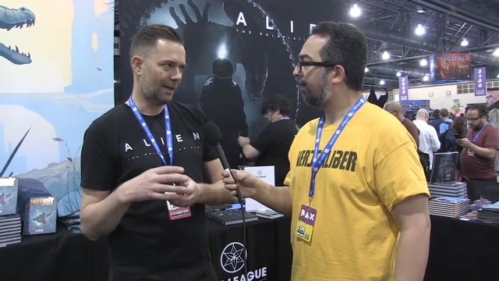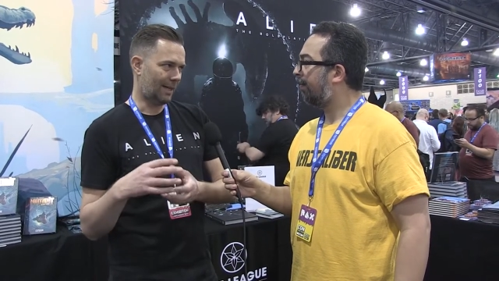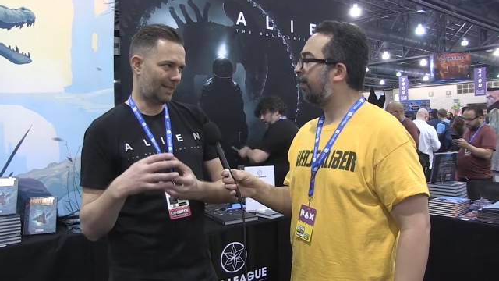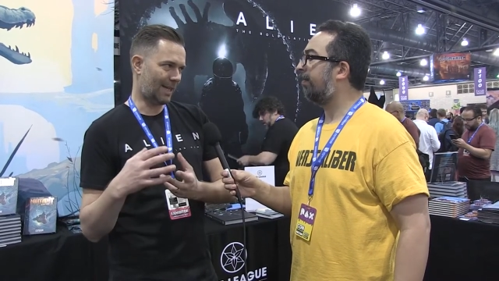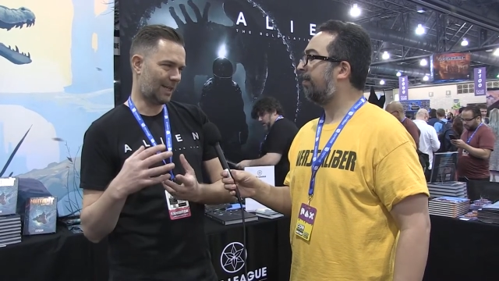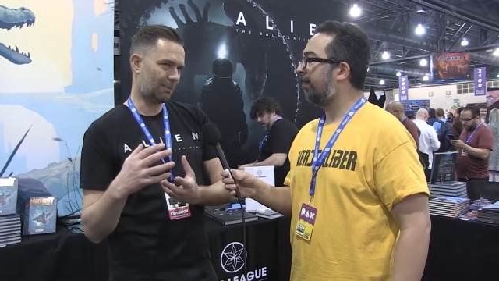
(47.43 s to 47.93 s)

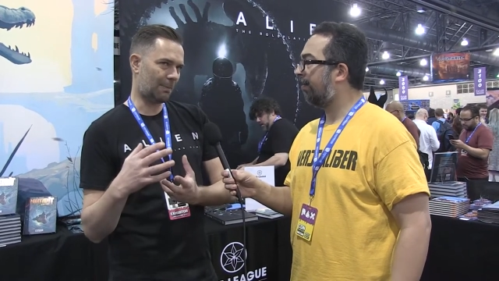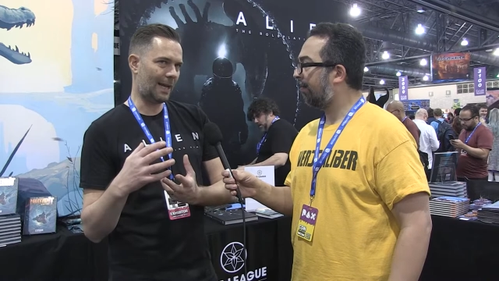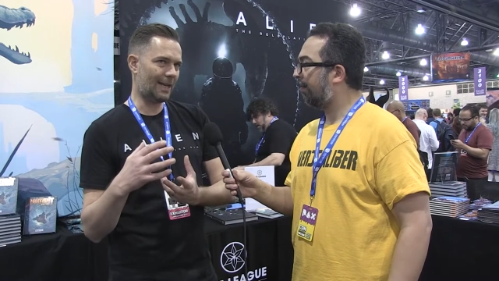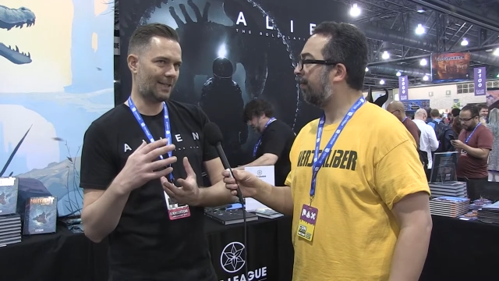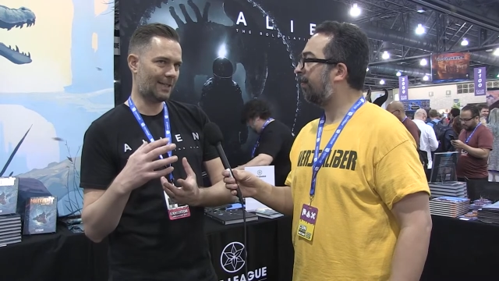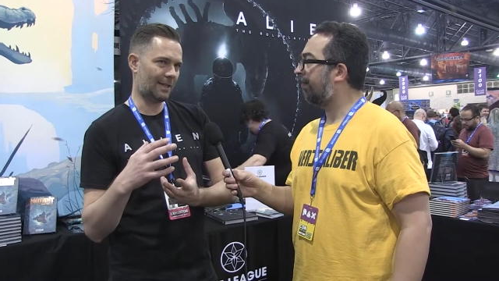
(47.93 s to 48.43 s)
Speaker 1: It takes
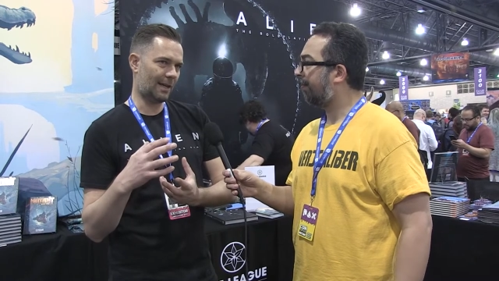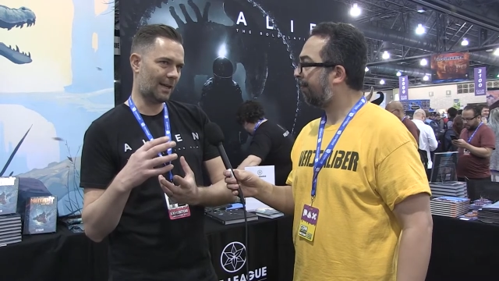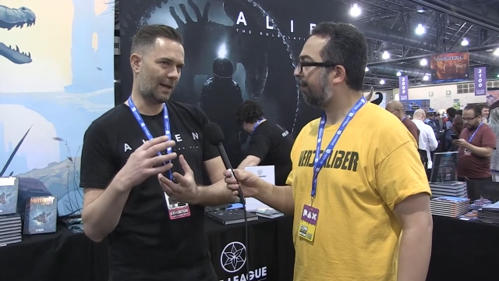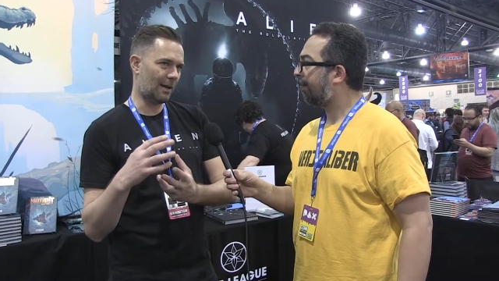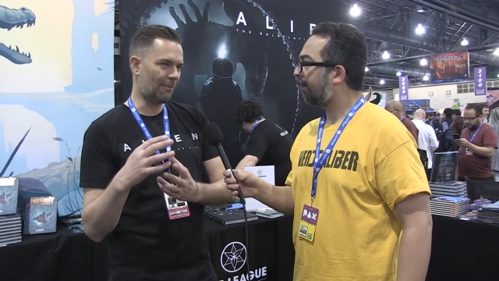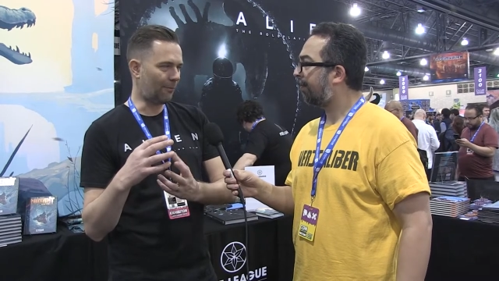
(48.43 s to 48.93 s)
place
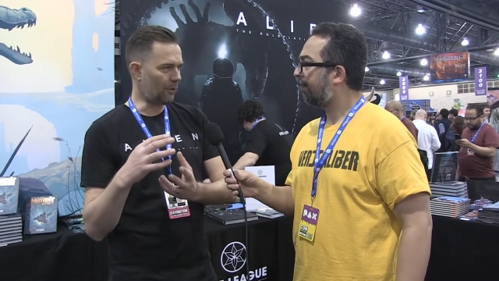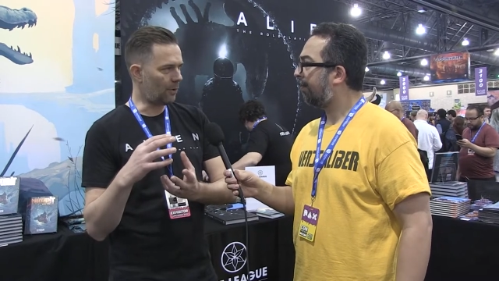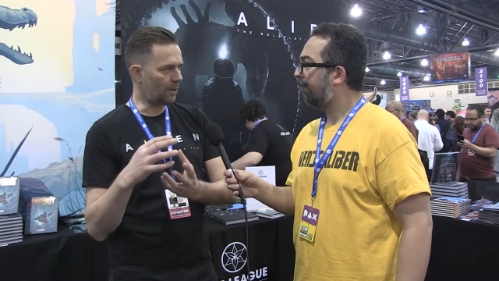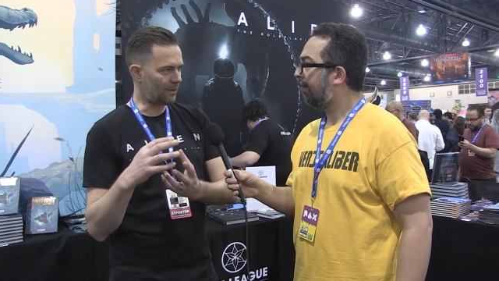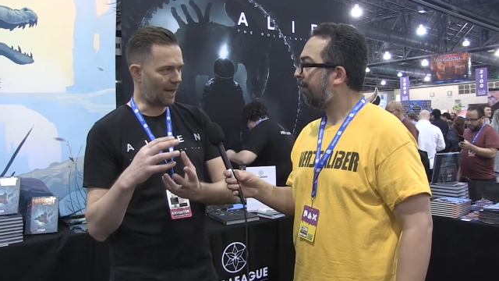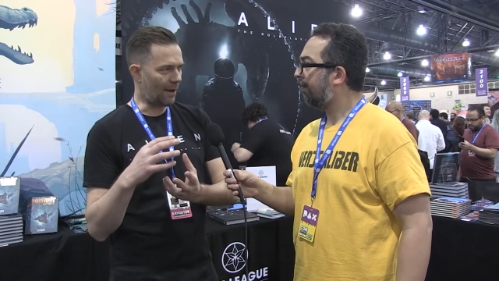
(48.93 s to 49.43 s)
uh, a few
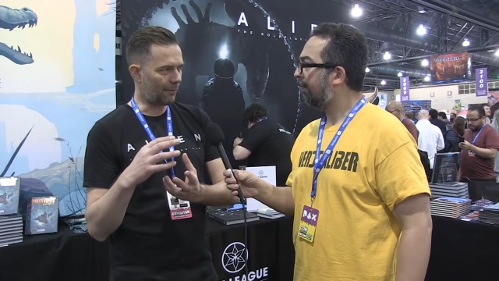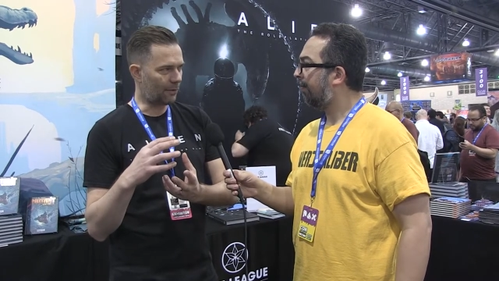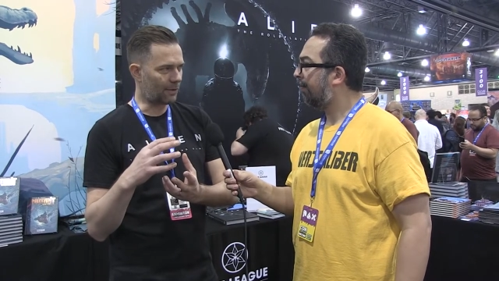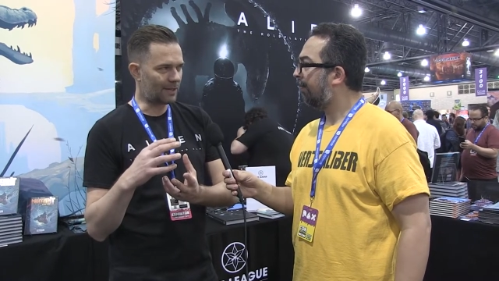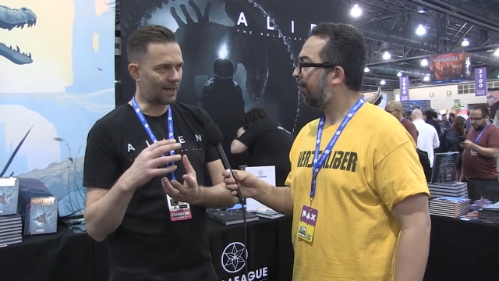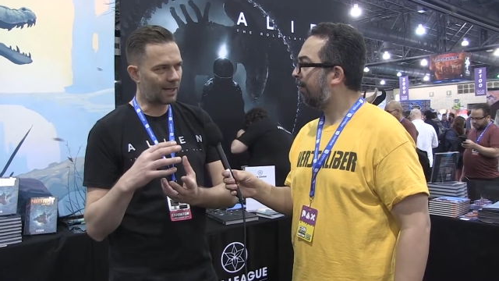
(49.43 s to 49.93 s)
years after
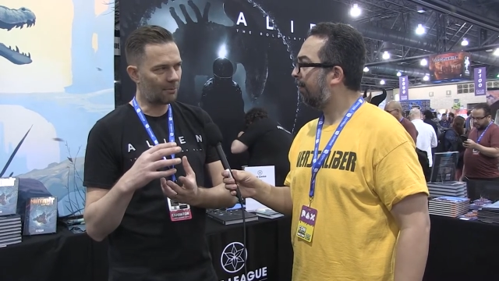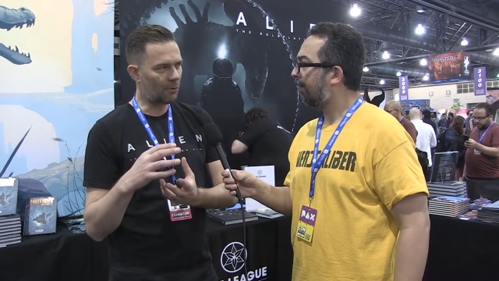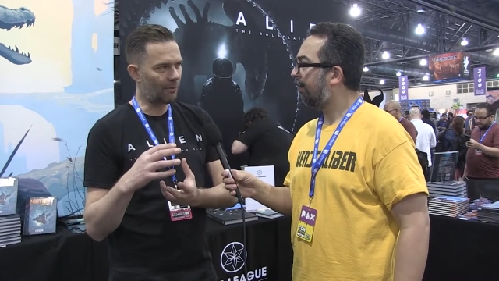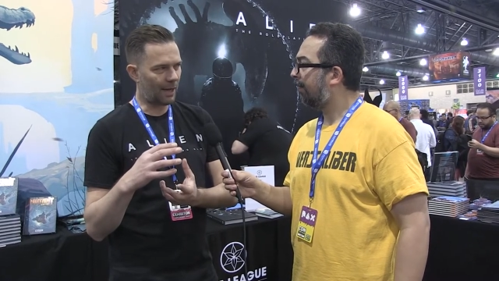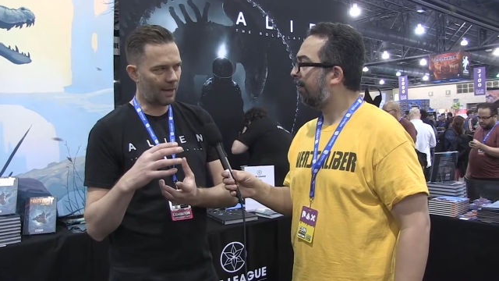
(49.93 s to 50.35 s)
the second movie,